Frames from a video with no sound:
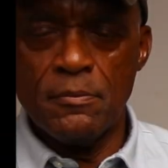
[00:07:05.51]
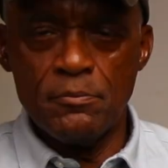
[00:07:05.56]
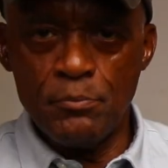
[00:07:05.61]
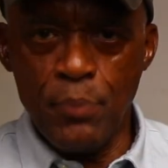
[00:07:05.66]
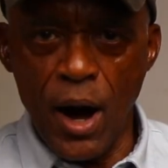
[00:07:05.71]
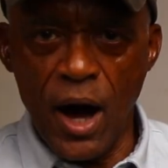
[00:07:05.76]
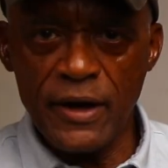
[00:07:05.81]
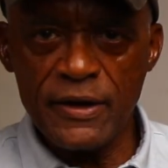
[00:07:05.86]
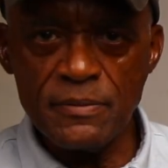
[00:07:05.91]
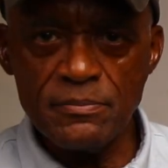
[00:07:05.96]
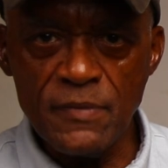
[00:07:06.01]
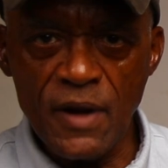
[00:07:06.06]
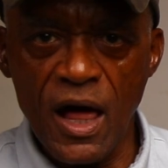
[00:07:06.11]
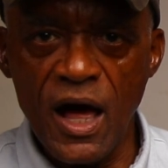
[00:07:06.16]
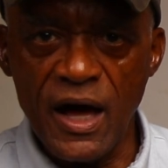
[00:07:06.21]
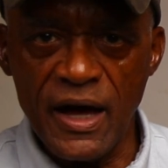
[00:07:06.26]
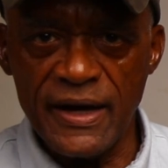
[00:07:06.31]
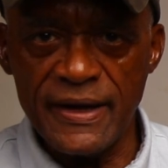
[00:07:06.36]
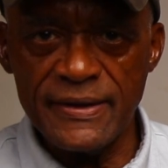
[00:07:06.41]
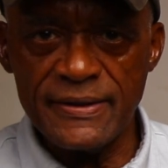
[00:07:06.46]
Bottom
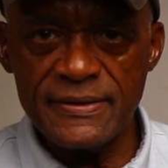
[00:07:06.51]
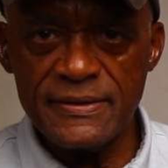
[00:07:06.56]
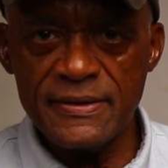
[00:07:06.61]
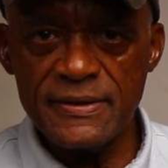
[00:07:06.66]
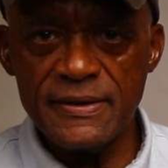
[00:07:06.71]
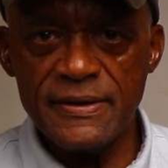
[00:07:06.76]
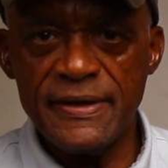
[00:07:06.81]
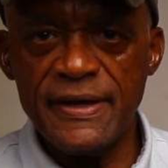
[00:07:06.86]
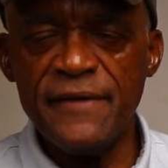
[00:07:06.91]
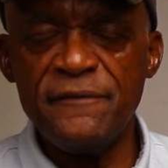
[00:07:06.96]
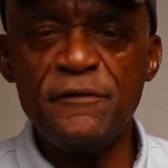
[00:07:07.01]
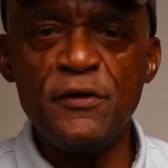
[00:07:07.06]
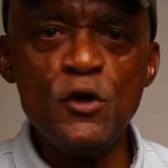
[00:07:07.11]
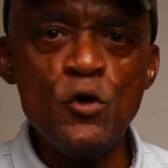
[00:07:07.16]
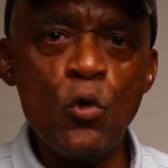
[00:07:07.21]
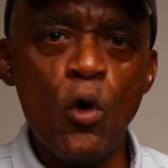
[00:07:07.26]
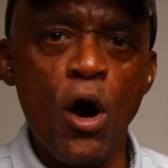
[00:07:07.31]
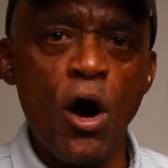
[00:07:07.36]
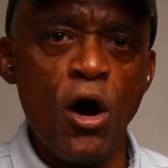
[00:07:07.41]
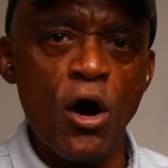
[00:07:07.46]
line, if
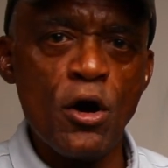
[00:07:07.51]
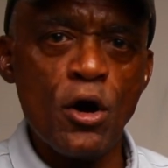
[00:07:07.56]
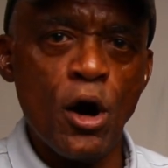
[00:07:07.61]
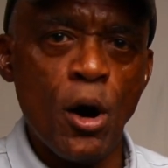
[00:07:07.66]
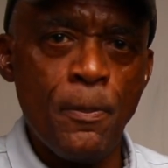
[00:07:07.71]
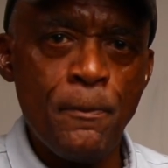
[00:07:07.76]
you are